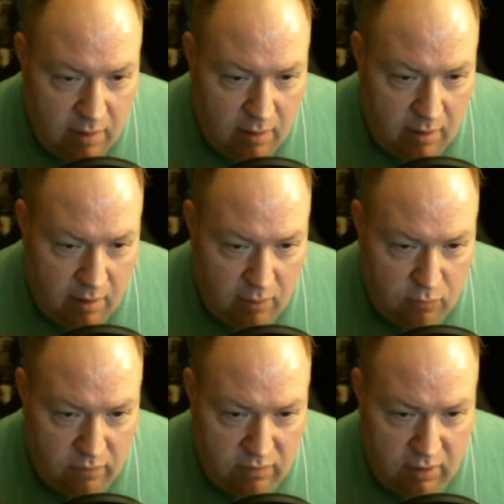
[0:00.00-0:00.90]
And
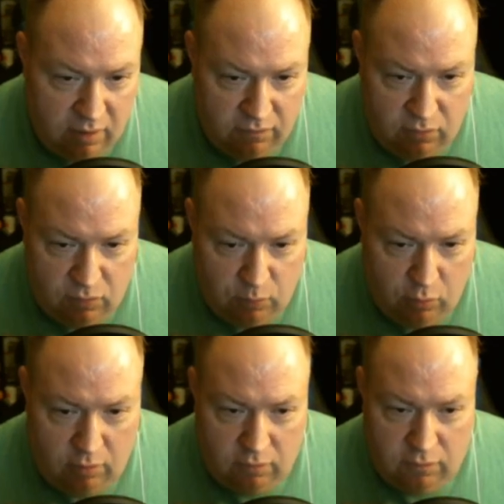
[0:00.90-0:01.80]
we've seen a few
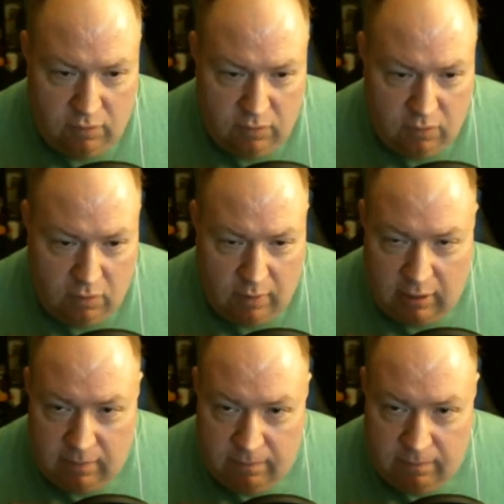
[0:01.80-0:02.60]
spoilers for this already.